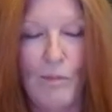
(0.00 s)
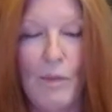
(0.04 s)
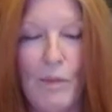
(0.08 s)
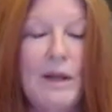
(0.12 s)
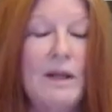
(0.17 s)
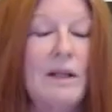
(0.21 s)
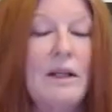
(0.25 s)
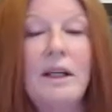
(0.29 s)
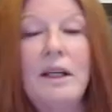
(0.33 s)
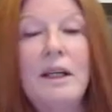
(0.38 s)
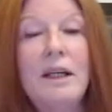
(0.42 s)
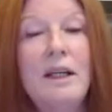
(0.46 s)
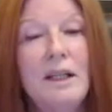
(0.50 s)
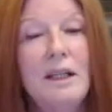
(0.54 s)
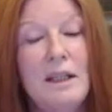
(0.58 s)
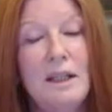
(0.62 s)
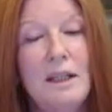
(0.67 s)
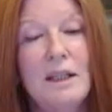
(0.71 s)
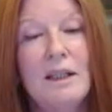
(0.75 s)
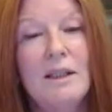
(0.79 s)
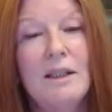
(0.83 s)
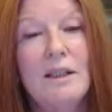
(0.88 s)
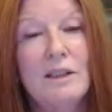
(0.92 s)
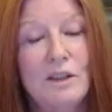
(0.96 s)
But
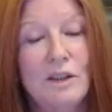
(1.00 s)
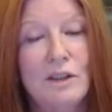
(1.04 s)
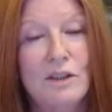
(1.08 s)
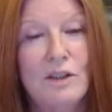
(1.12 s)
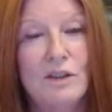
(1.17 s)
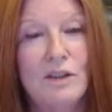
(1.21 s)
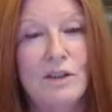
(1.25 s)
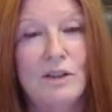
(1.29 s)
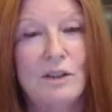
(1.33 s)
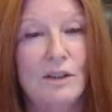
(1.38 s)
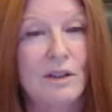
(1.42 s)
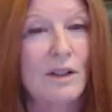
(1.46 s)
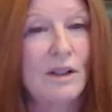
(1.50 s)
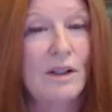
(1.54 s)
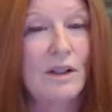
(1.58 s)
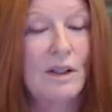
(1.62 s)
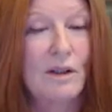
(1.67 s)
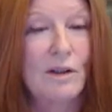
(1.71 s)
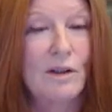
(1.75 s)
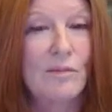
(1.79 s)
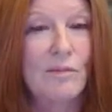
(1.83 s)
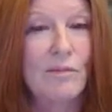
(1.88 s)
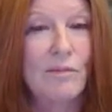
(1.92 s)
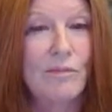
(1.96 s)
he is
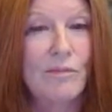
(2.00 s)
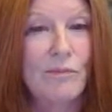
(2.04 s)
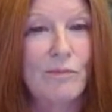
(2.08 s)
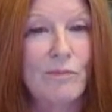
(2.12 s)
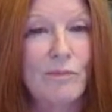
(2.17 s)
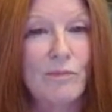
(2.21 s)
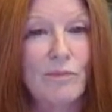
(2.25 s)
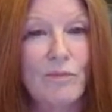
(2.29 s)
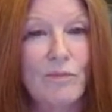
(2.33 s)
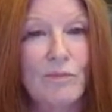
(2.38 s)
um,